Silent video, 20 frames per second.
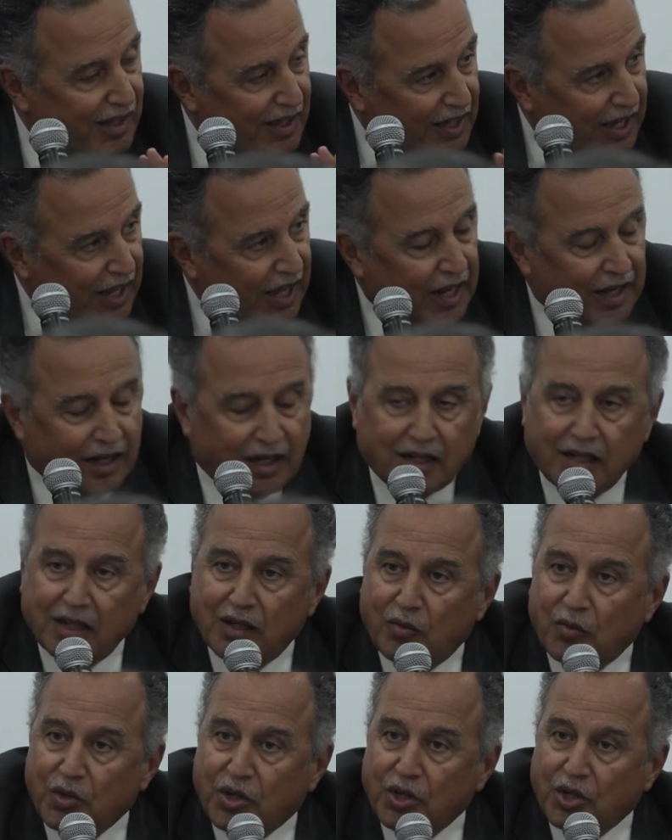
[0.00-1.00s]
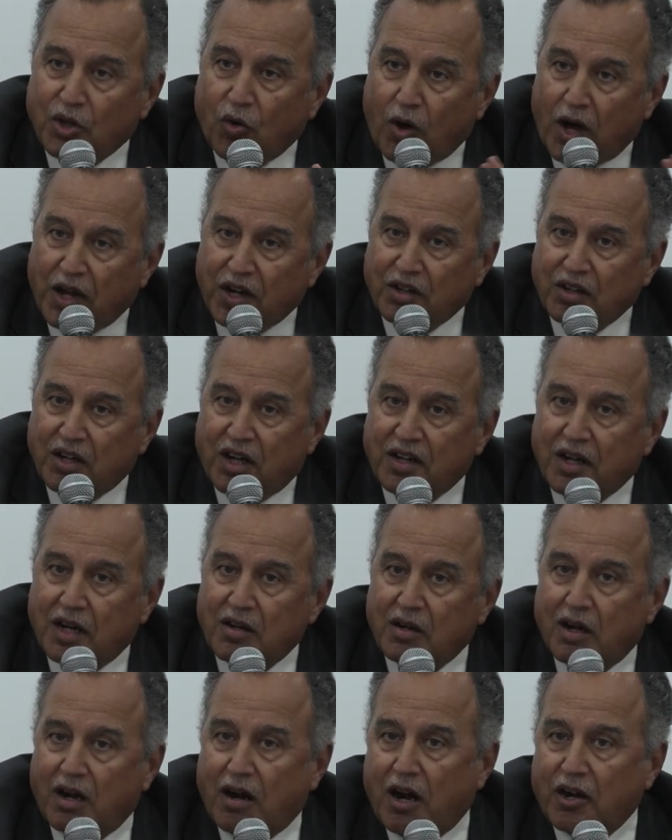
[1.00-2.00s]
Again, we can go on and on
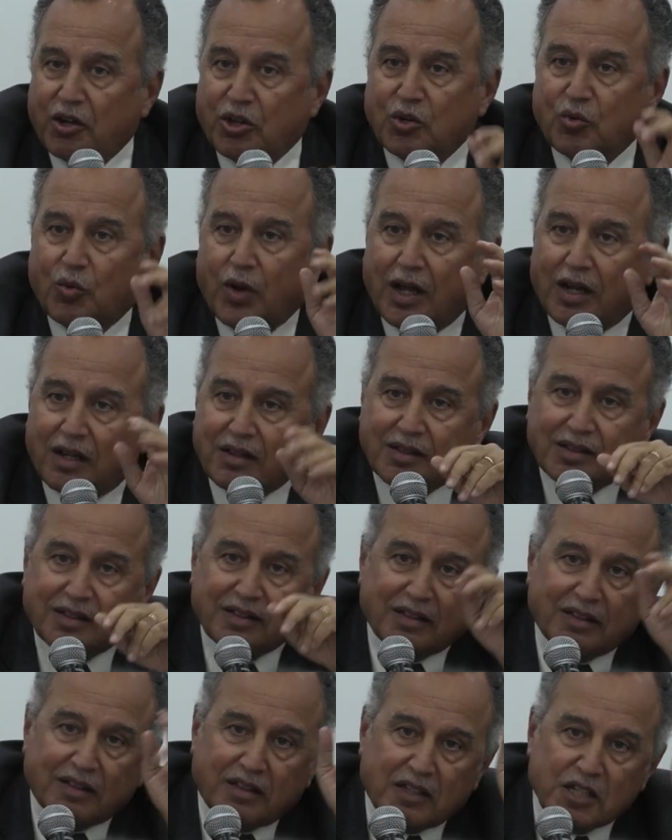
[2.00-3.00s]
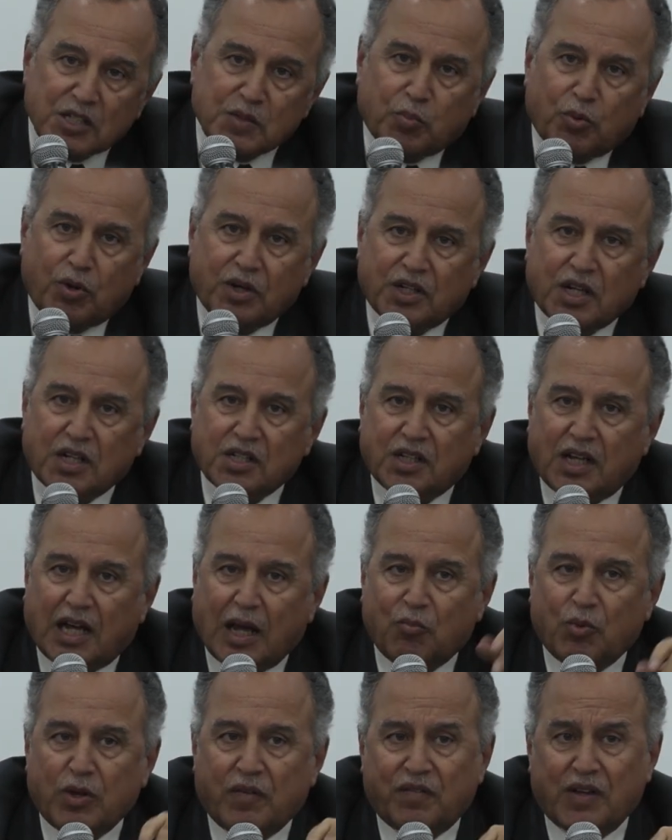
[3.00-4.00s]
and argue, well, this point in
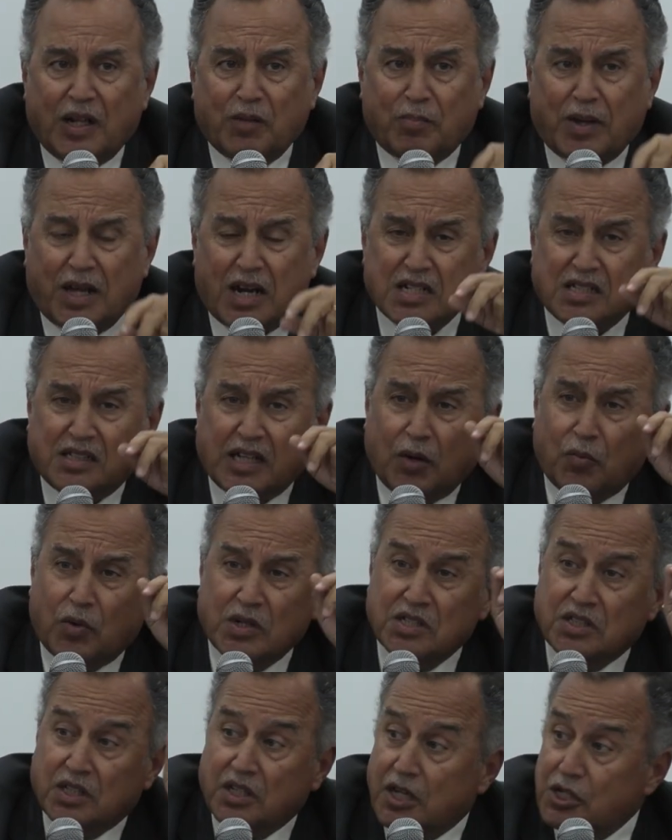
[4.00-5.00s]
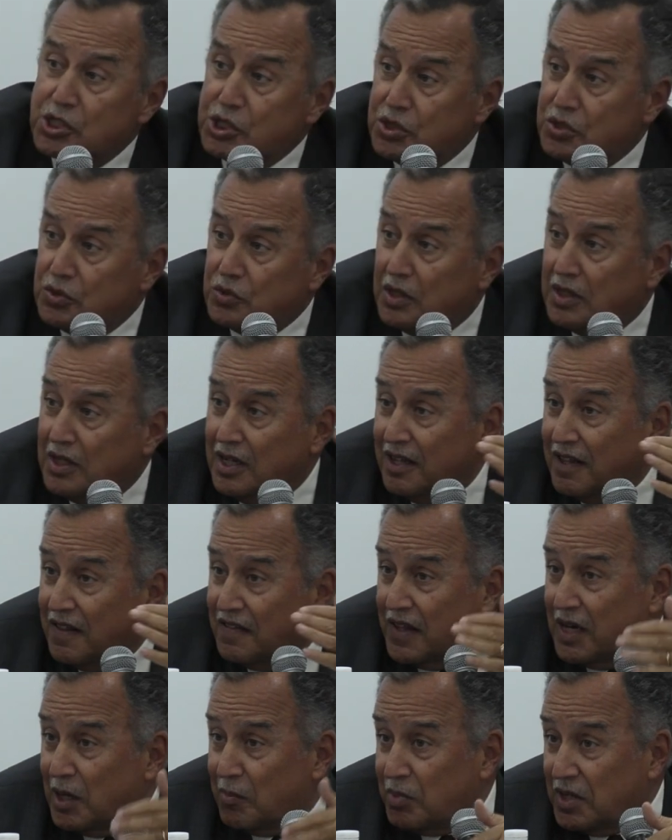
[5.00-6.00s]
time we felt Palestine wasn't an issue,
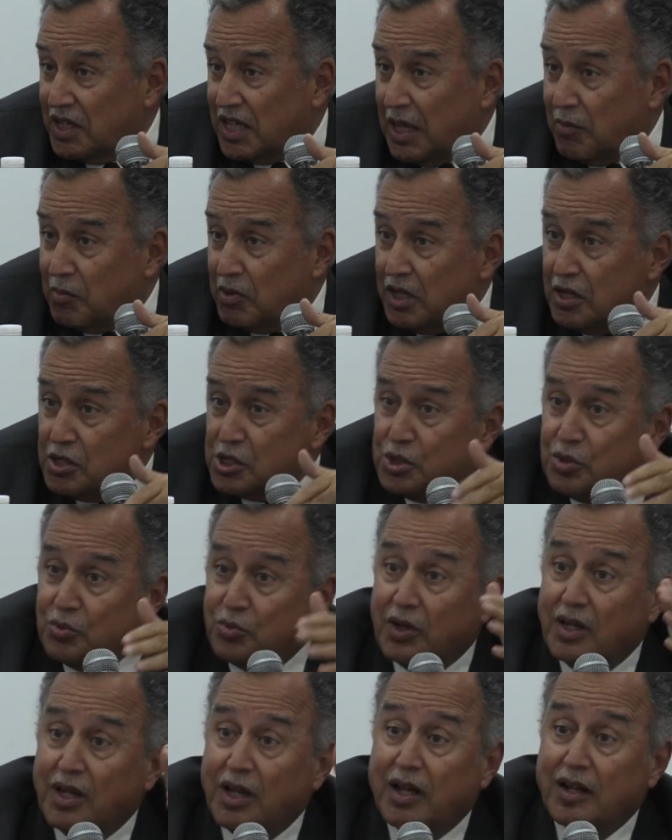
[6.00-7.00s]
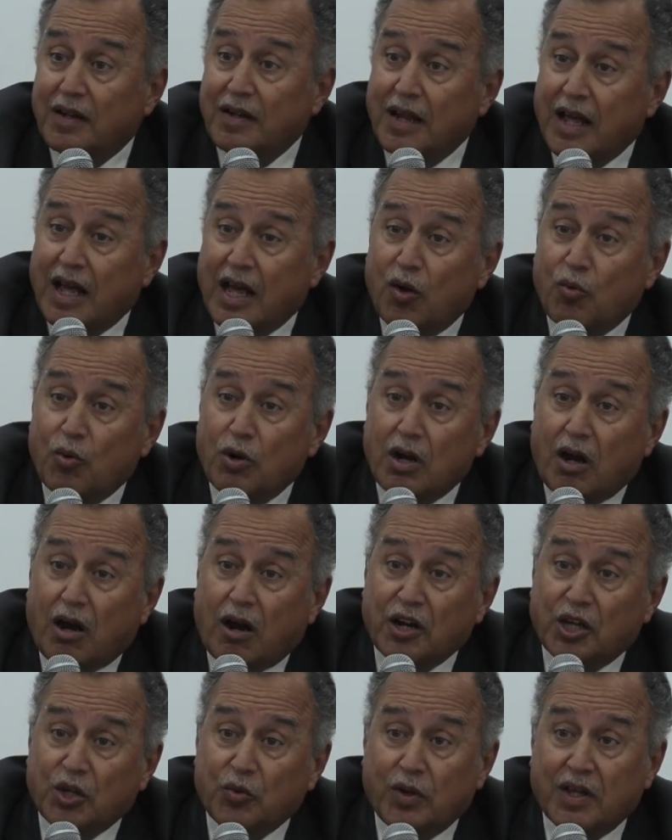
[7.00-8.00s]
then it became an issue. Now we're
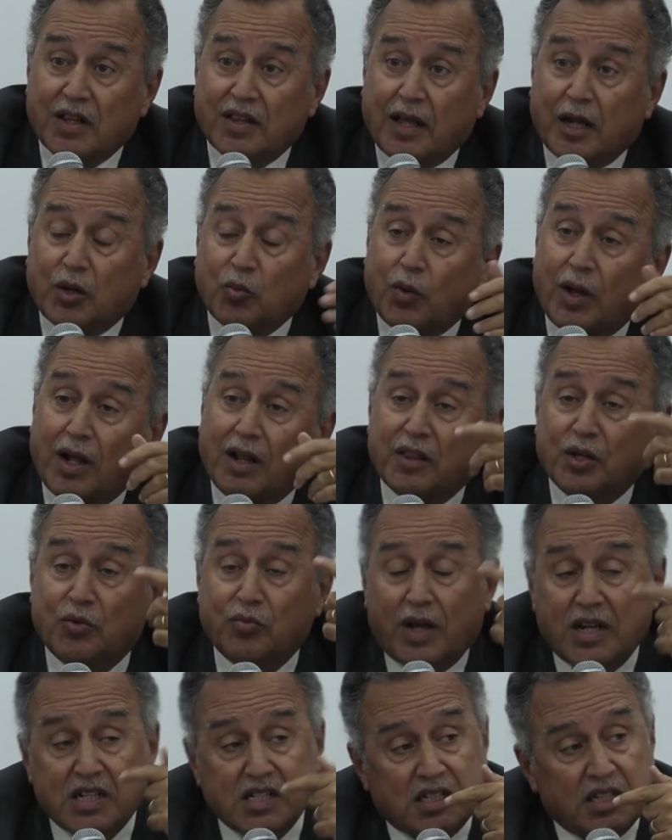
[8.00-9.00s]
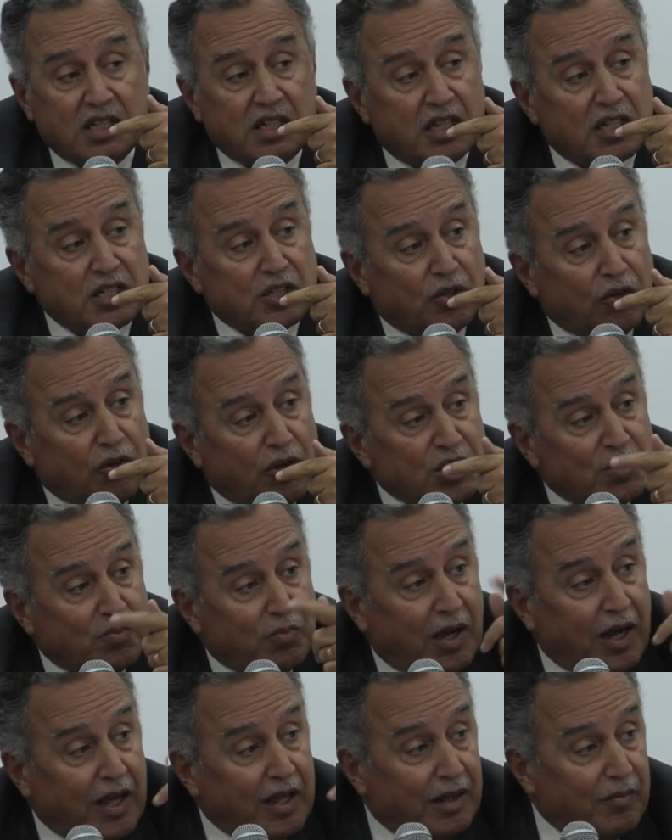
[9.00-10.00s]
arguing that, well, the Red Sea is caused
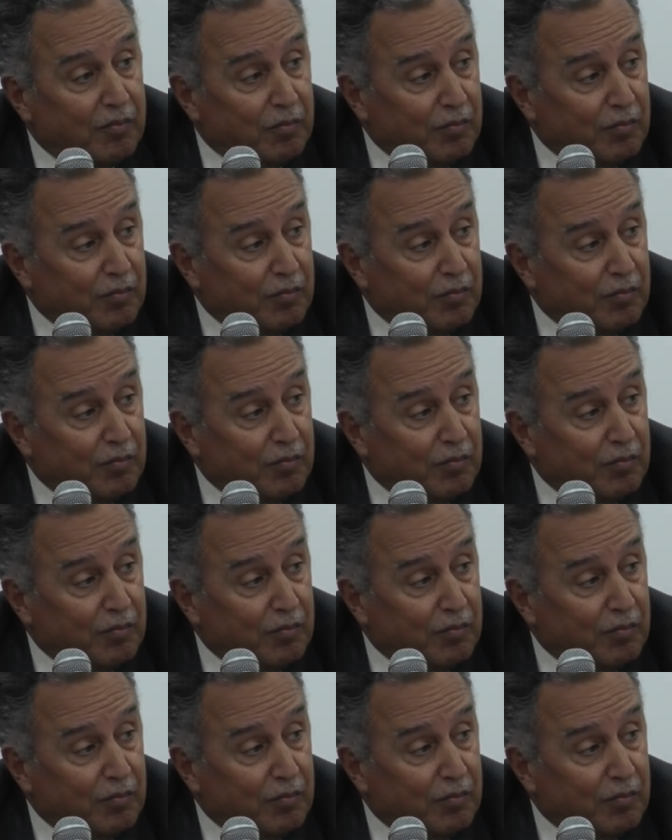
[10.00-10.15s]
by